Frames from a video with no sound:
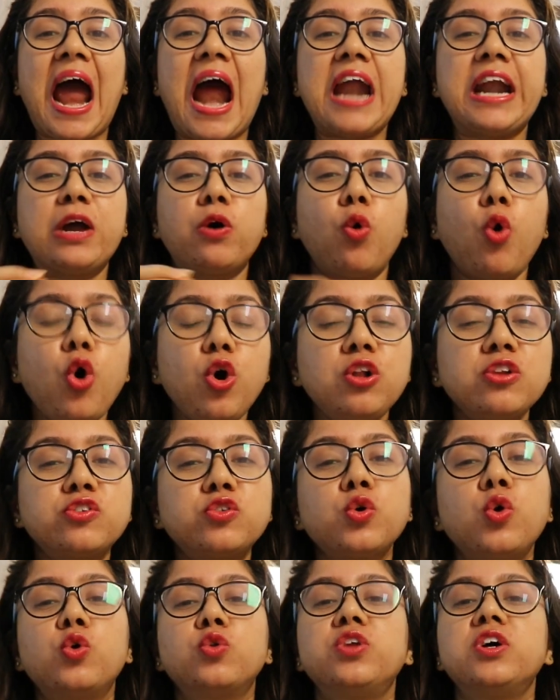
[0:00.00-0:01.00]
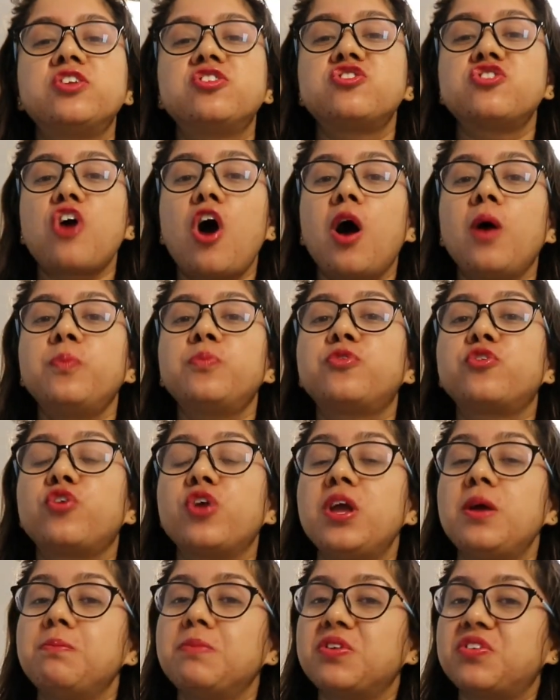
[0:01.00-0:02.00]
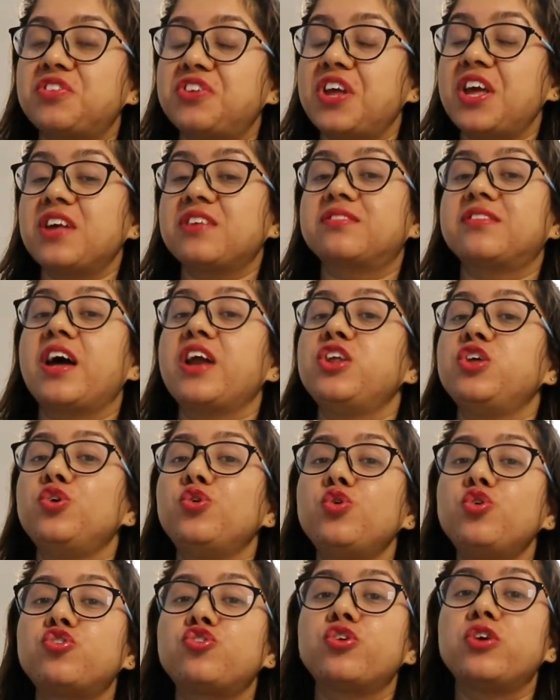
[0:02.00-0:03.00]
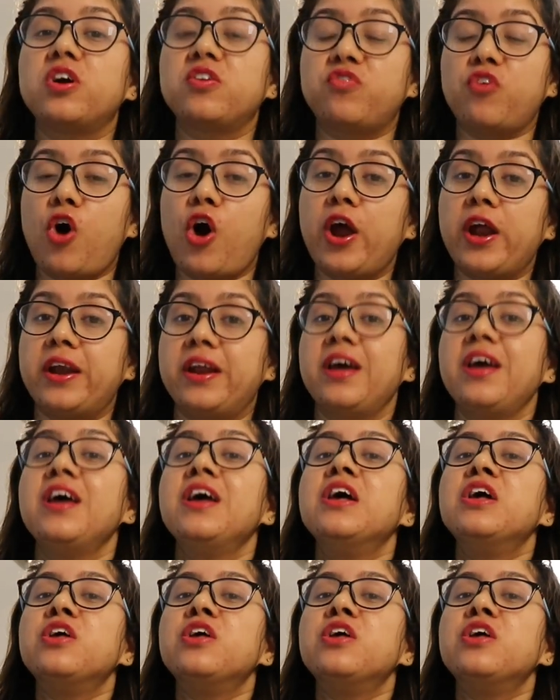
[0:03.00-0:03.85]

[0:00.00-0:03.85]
and also the top 3 mistakes that you should avoid.